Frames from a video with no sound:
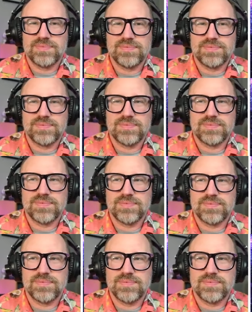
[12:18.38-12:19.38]

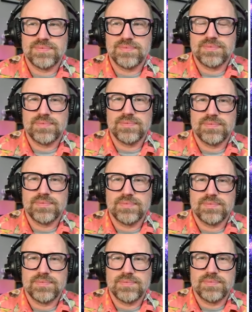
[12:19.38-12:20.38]

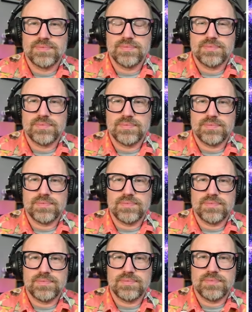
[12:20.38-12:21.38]

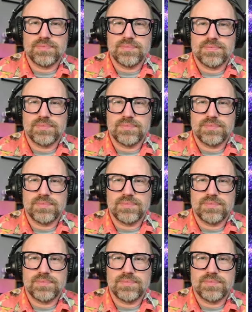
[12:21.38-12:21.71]
[no speech]